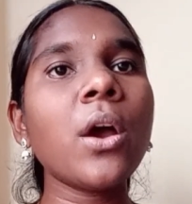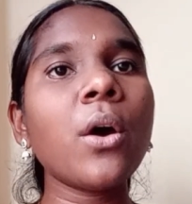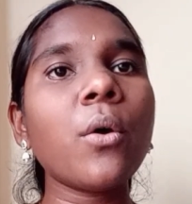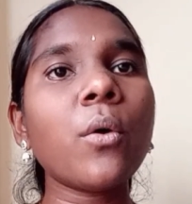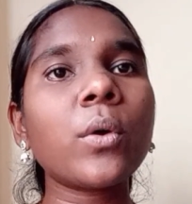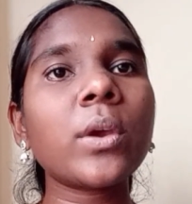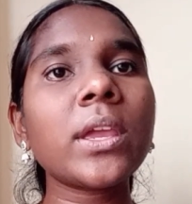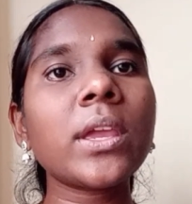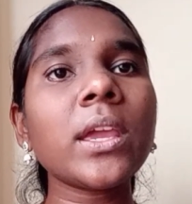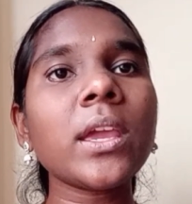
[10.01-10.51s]

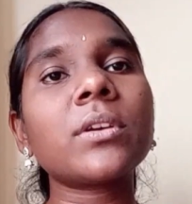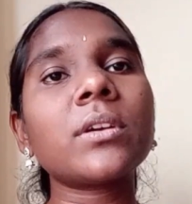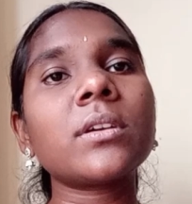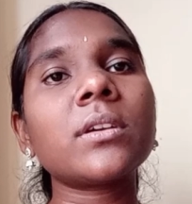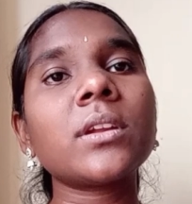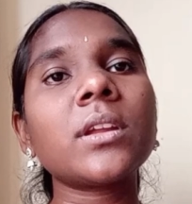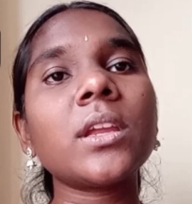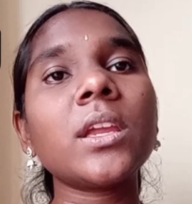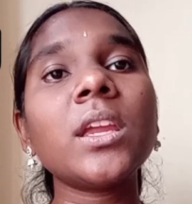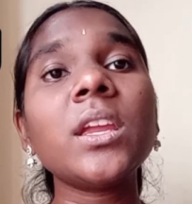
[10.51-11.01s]
Okay,
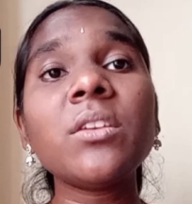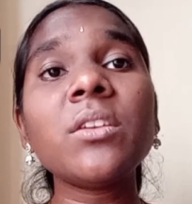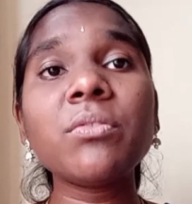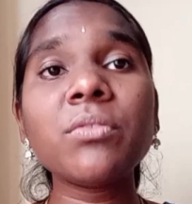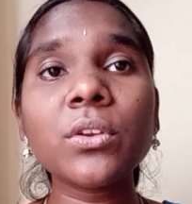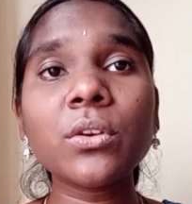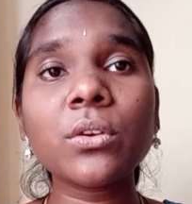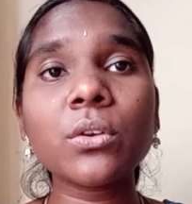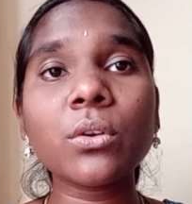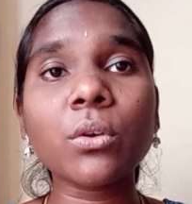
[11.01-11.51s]
if
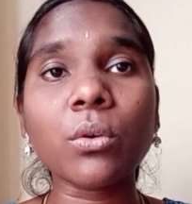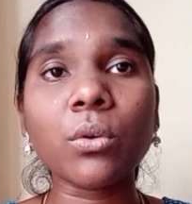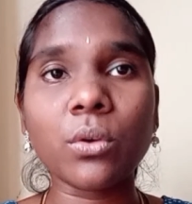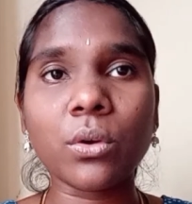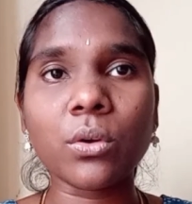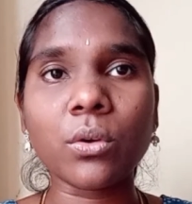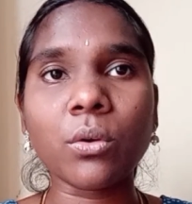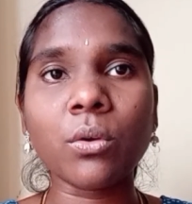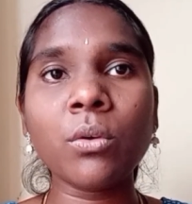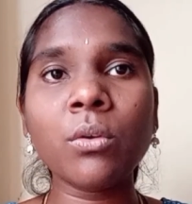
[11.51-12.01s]
you don't
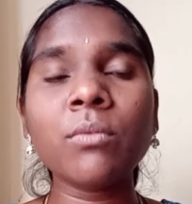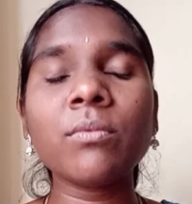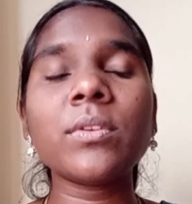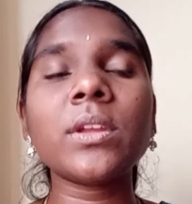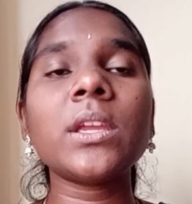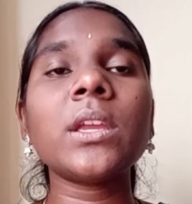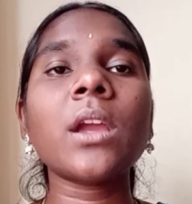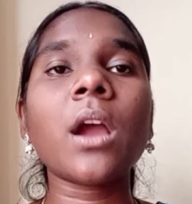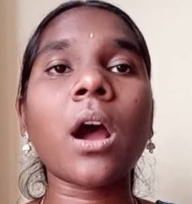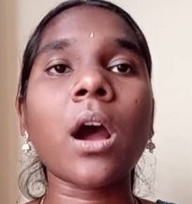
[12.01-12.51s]
know,
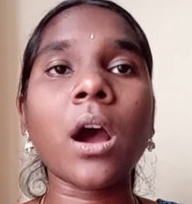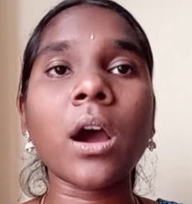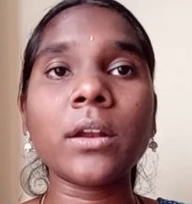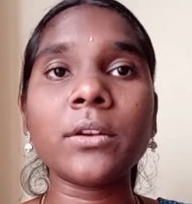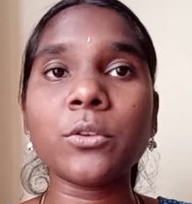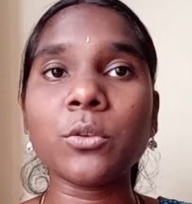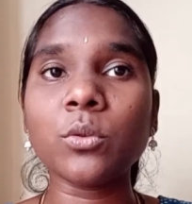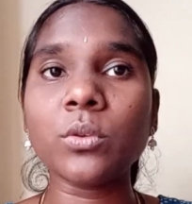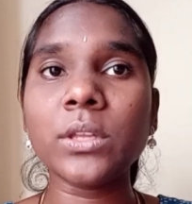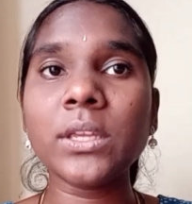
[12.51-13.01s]
we are
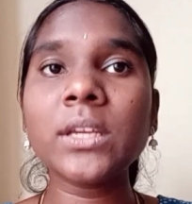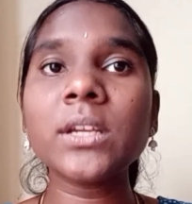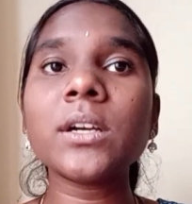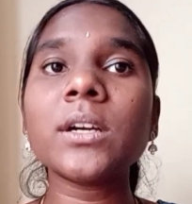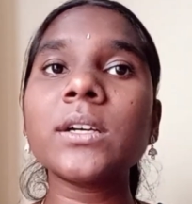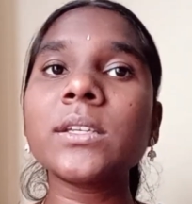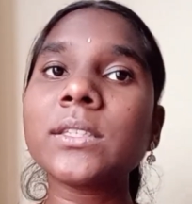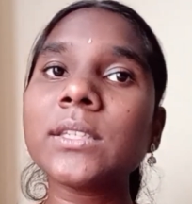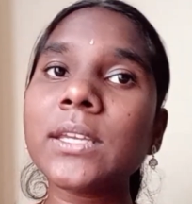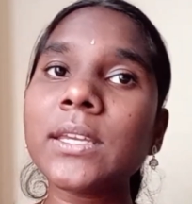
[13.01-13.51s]
doing
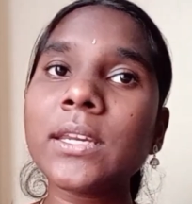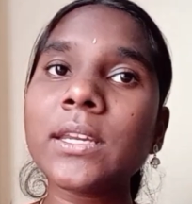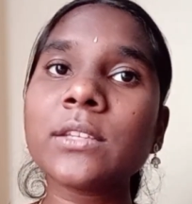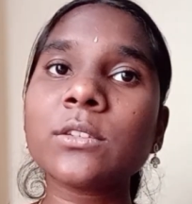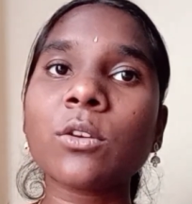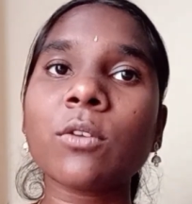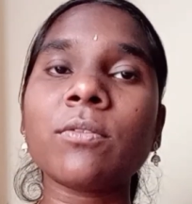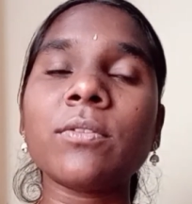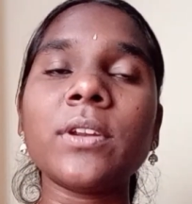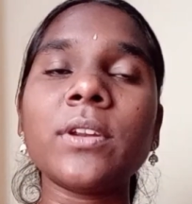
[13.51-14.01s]
a
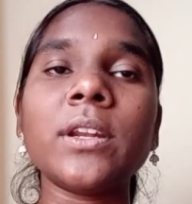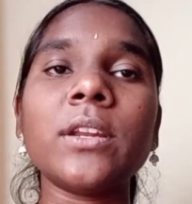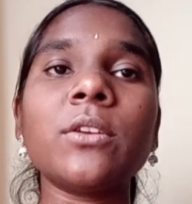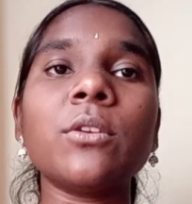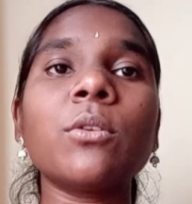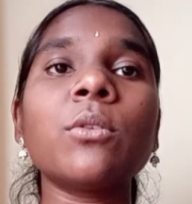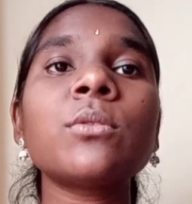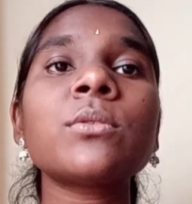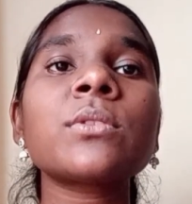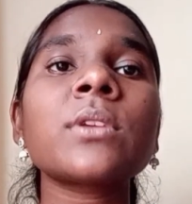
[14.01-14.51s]
series of
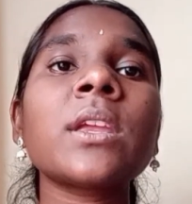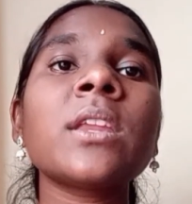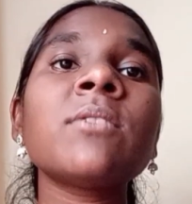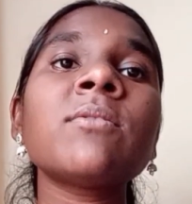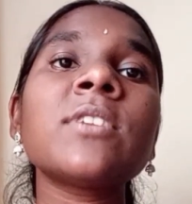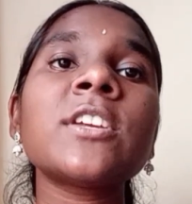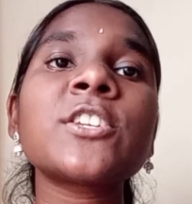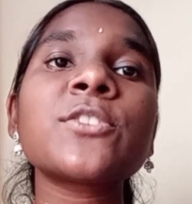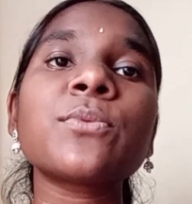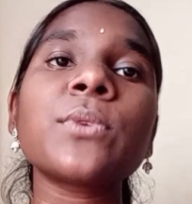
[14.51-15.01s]
videos in
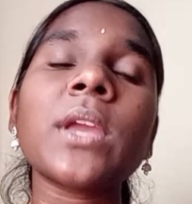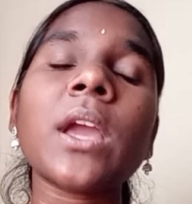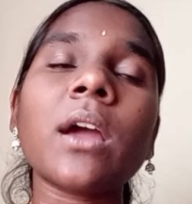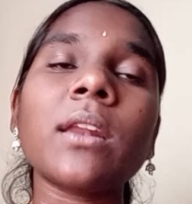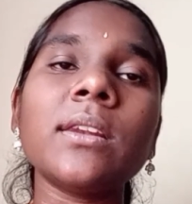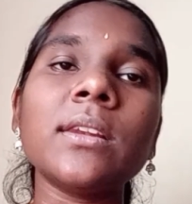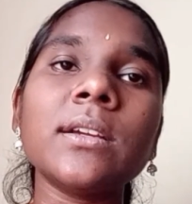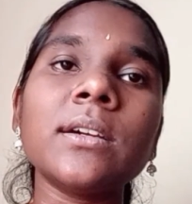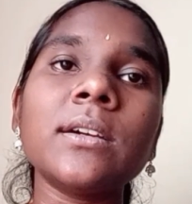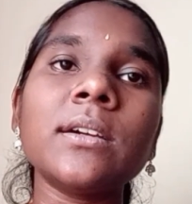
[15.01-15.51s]
which we are
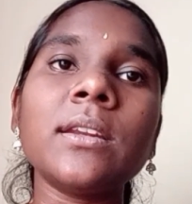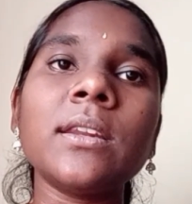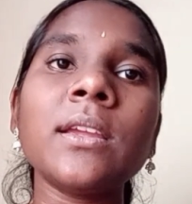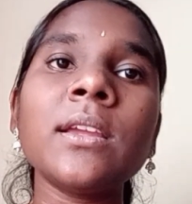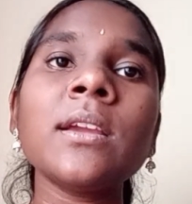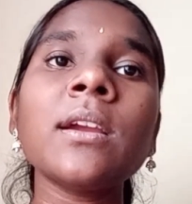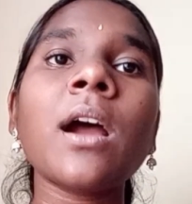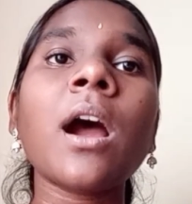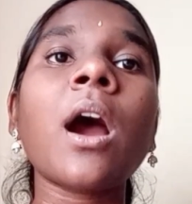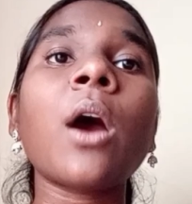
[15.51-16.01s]

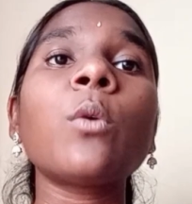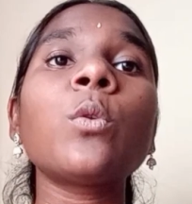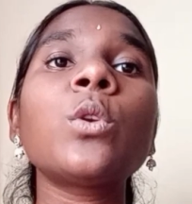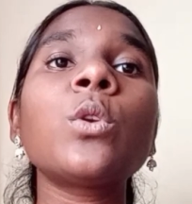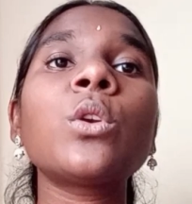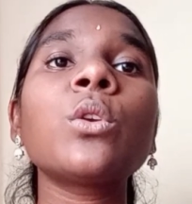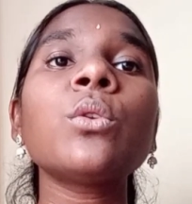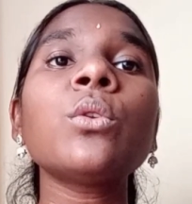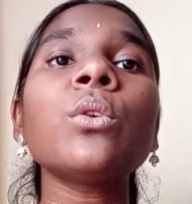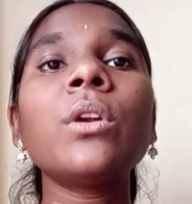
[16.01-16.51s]
learning how
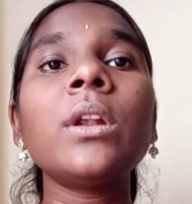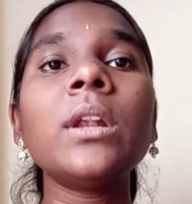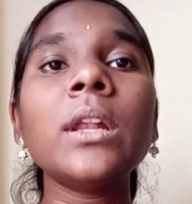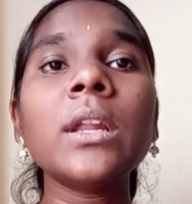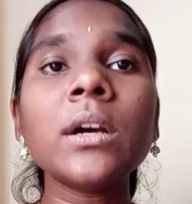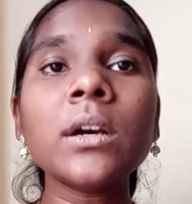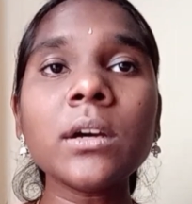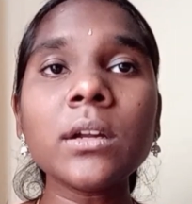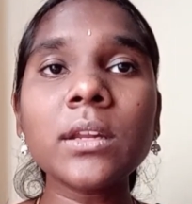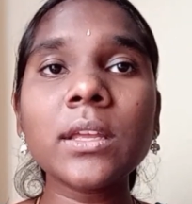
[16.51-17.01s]
to
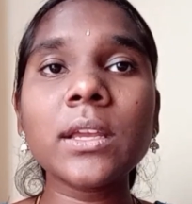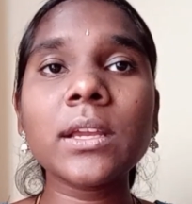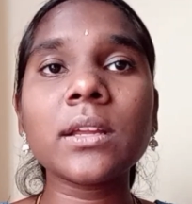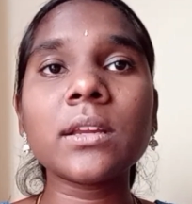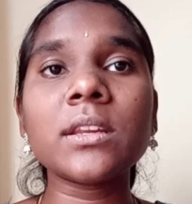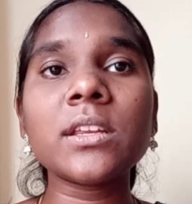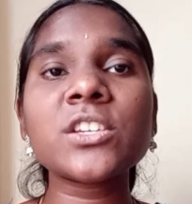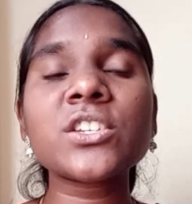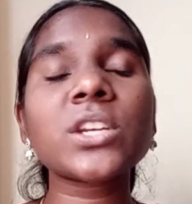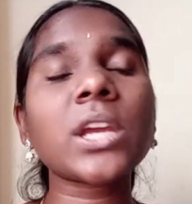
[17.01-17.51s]
learn
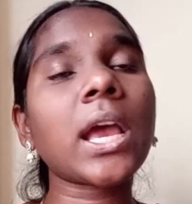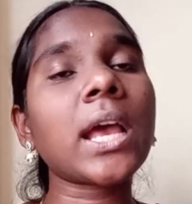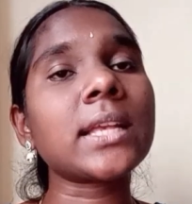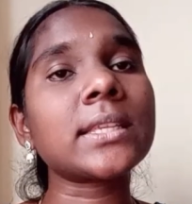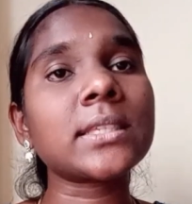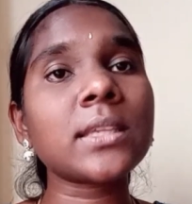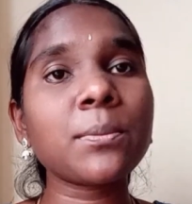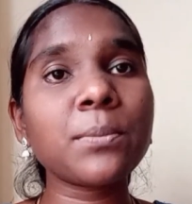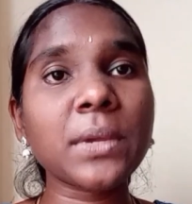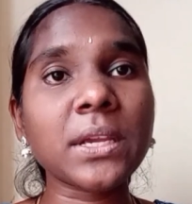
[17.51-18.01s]
English
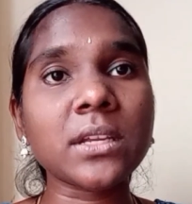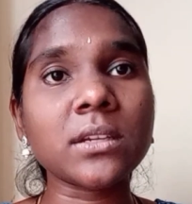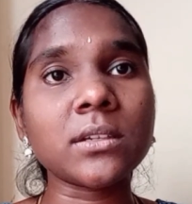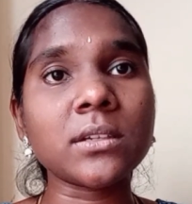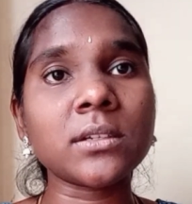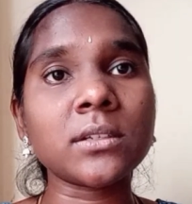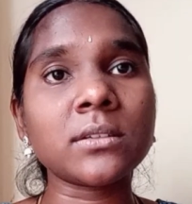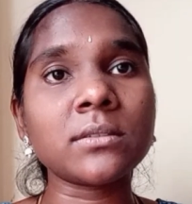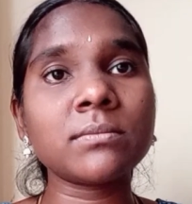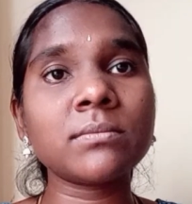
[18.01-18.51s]
as a
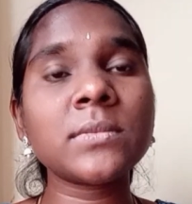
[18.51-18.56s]
beginner.